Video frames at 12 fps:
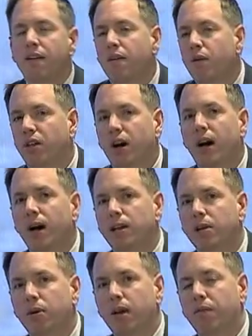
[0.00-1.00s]
with a high
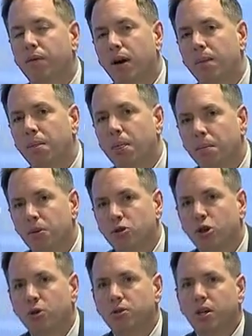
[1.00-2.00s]
degree of
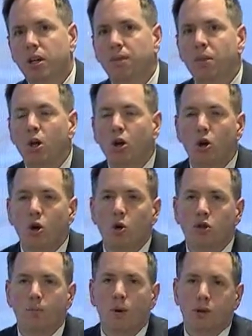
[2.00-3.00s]
certainty,
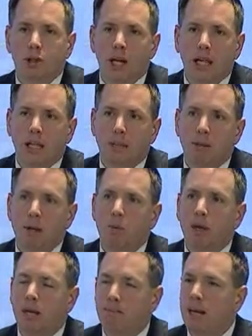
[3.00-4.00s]
who's most likely to be
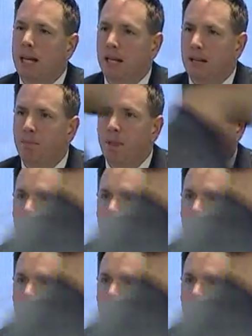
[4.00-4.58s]
readmitted.